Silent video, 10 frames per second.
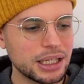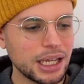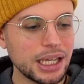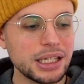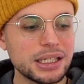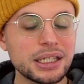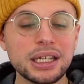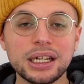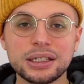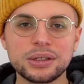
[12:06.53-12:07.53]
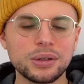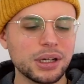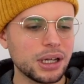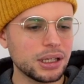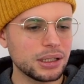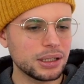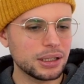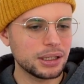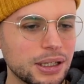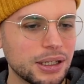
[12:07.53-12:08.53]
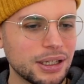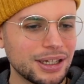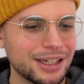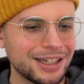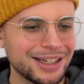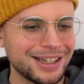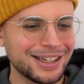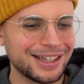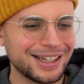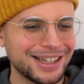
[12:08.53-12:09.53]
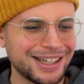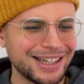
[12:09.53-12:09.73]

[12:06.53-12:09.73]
86, okay. Oh my